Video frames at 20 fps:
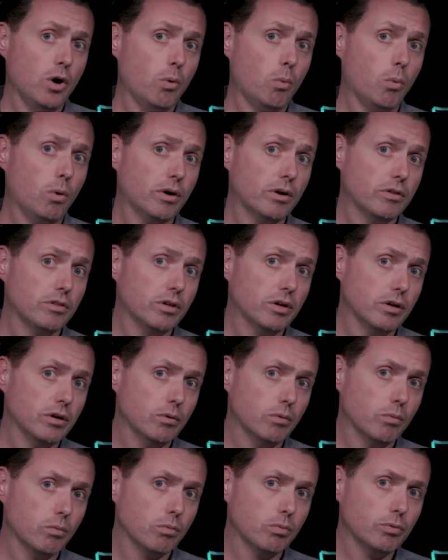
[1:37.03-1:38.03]
One of
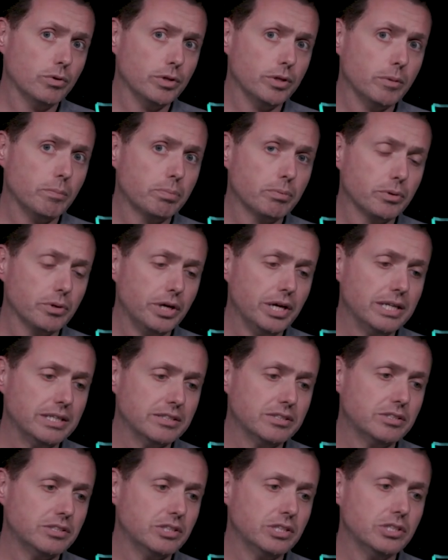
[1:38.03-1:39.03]
the really brilliant
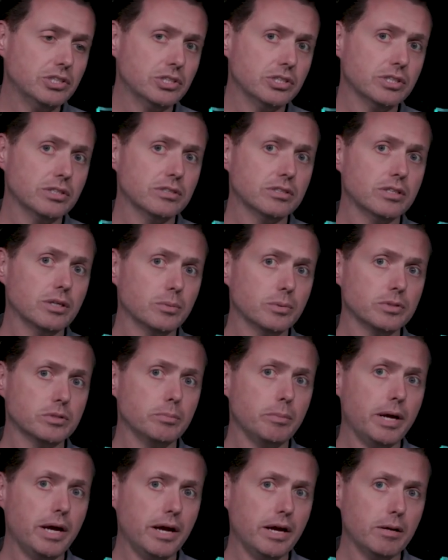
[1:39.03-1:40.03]
decisions that was
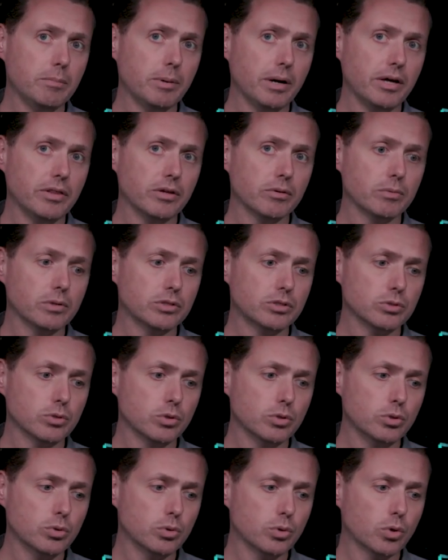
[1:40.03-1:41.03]
made by the
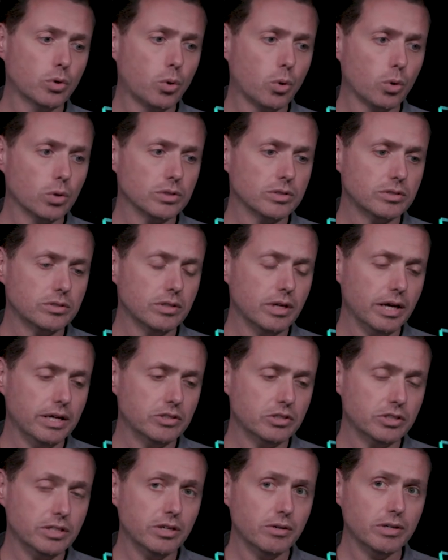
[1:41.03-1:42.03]
original Google Core
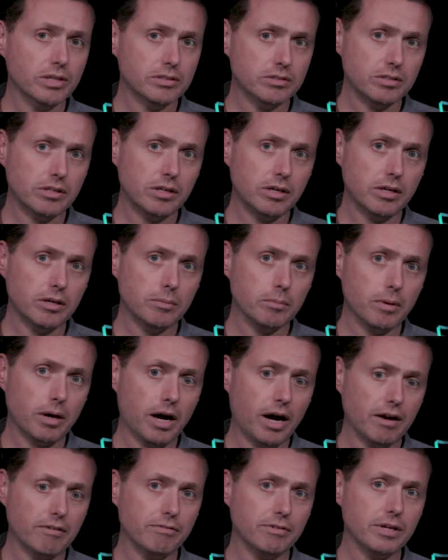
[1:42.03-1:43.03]
engineering team
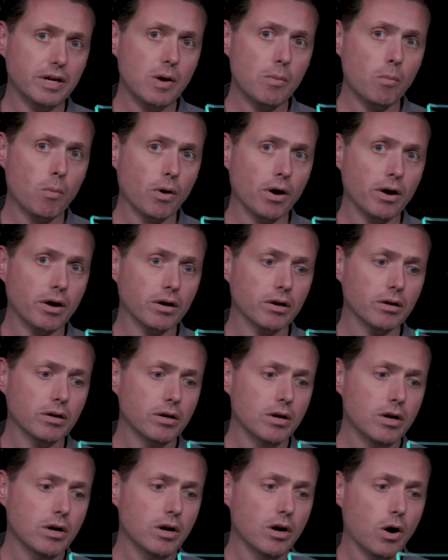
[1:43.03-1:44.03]
at VMware
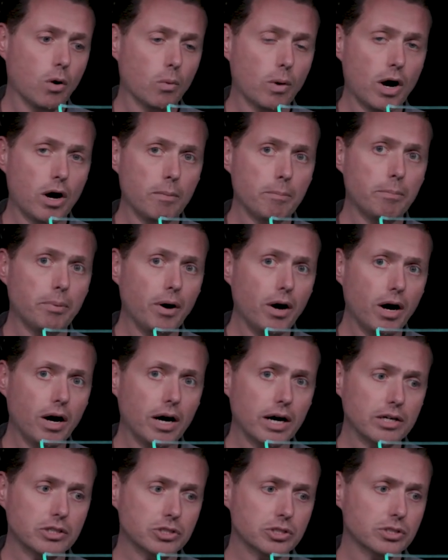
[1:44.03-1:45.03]
around
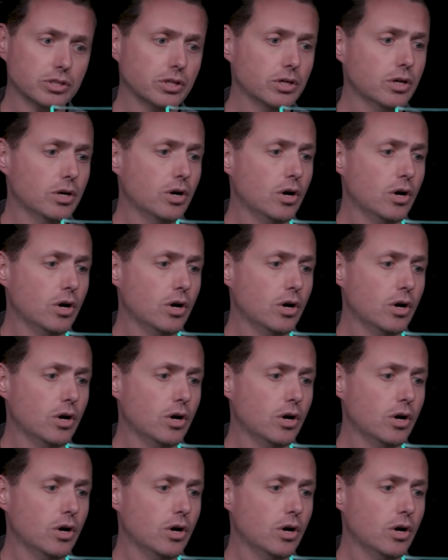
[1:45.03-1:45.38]
BOSH